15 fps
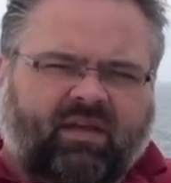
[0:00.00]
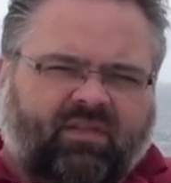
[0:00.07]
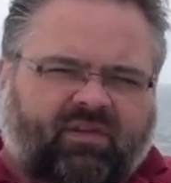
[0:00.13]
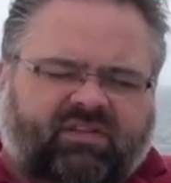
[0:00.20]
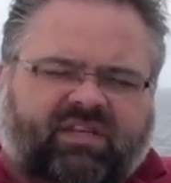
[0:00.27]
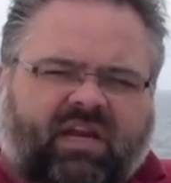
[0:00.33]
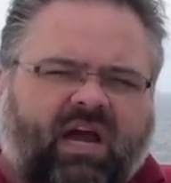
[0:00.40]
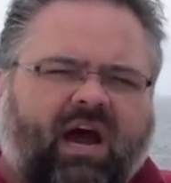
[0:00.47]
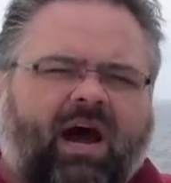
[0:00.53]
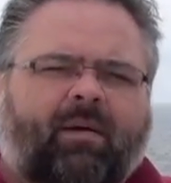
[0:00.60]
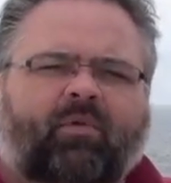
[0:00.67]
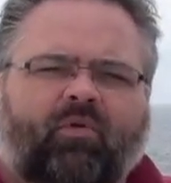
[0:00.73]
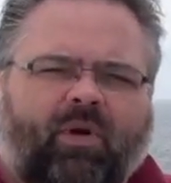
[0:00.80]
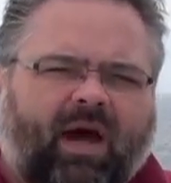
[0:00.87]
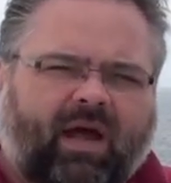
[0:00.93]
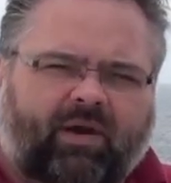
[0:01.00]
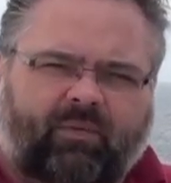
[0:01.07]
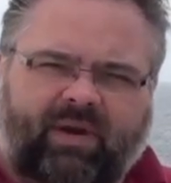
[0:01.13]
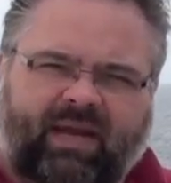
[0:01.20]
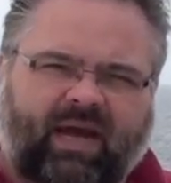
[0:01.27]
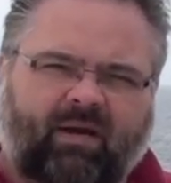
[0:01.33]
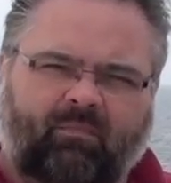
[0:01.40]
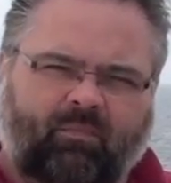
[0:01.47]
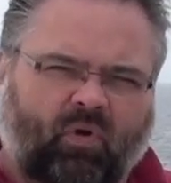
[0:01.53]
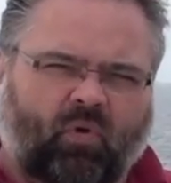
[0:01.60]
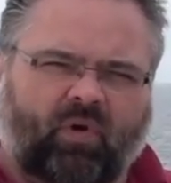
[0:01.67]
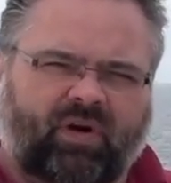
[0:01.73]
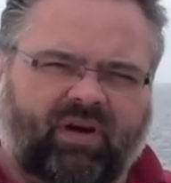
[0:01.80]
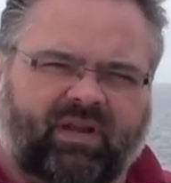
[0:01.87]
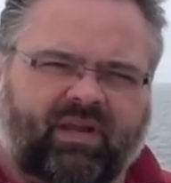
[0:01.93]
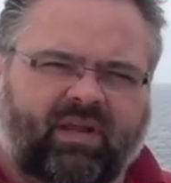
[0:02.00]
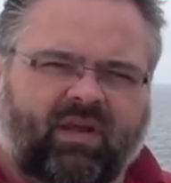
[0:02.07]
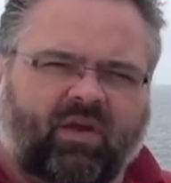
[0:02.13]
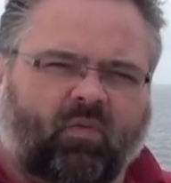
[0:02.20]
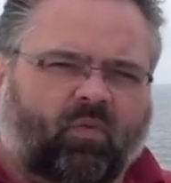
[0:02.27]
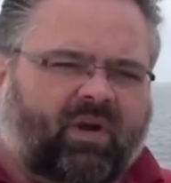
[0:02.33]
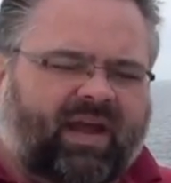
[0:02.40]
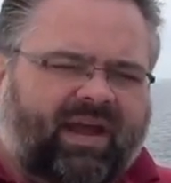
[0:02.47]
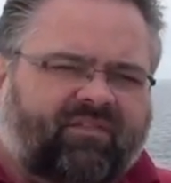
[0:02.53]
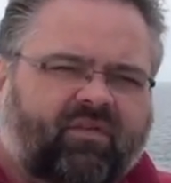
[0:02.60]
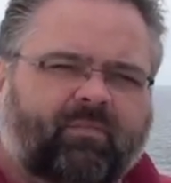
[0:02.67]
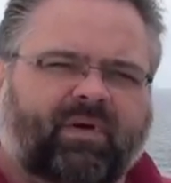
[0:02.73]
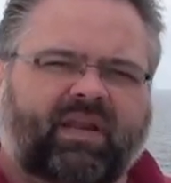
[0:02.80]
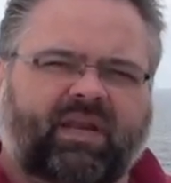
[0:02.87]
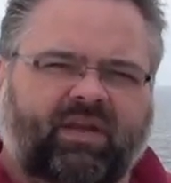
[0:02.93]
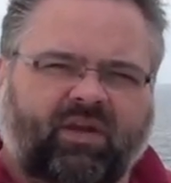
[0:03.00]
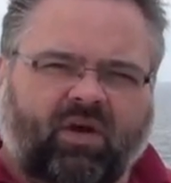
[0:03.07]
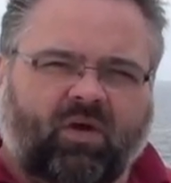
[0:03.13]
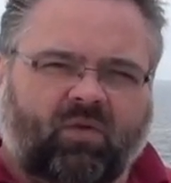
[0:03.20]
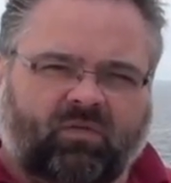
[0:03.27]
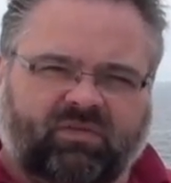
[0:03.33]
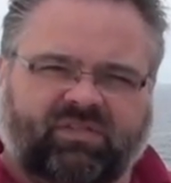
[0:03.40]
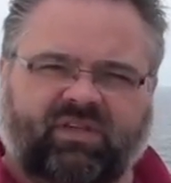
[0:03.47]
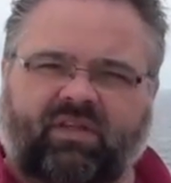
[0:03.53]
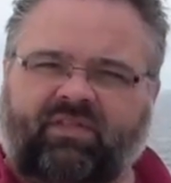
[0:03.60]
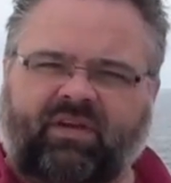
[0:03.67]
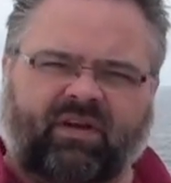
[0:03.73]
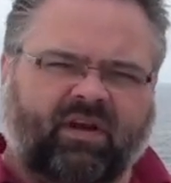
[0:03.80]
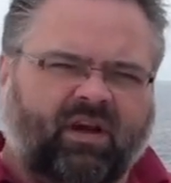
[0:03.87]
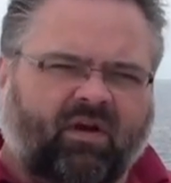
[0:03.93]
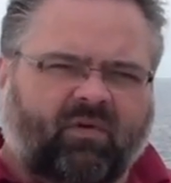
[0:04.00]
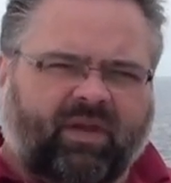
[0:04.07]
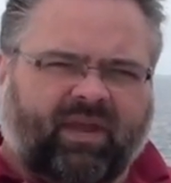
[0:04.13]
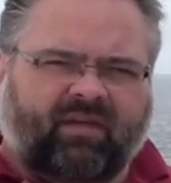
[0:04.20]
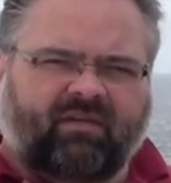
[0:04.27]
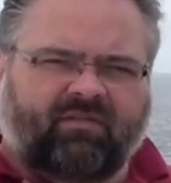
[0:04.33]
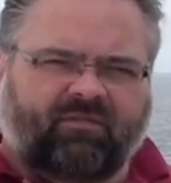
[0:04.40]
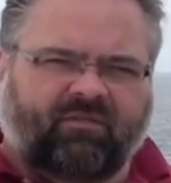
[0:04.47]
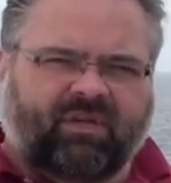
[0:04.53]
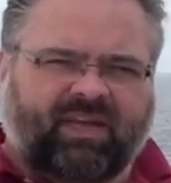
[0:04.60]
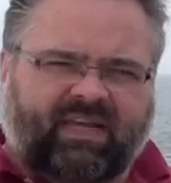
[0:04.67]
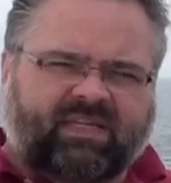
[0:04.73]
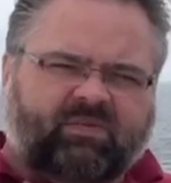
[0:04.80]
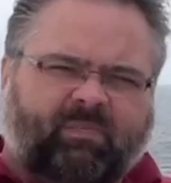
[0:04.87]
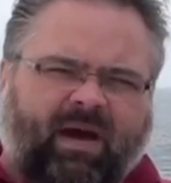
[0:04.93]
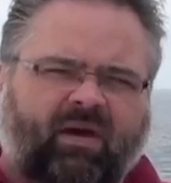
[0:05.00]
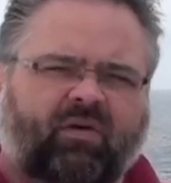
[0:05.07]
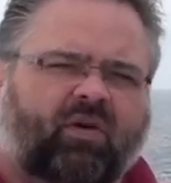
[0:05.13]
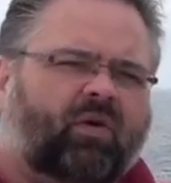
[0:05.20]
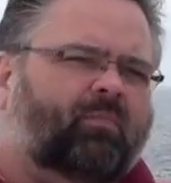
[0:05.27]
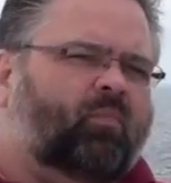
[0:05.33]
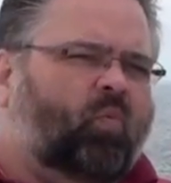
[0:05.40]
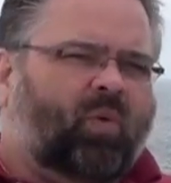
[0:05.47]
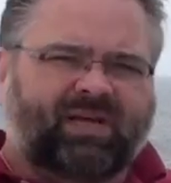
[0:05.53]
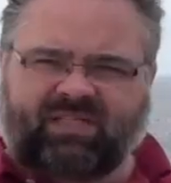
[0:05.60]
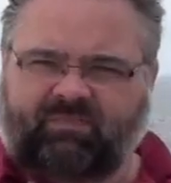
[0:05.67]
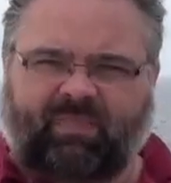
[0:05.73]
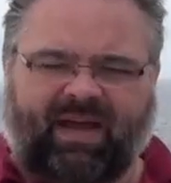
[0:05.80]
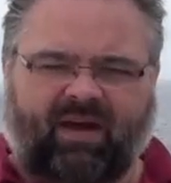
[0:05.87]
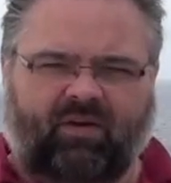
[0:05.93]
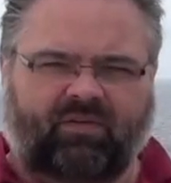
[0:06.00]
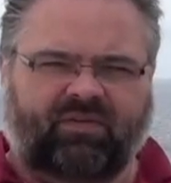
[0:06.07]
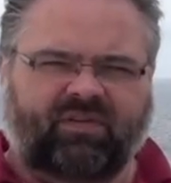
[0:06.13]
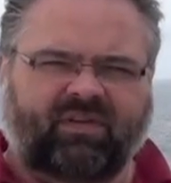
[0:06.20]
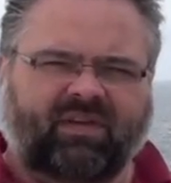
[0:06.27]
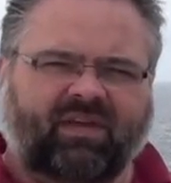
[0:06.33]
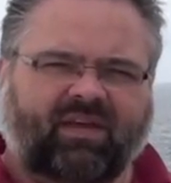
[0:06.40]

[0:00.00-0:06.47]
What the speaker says: There's a camaraderie on board where everybody knows they're going eastbound or westbound.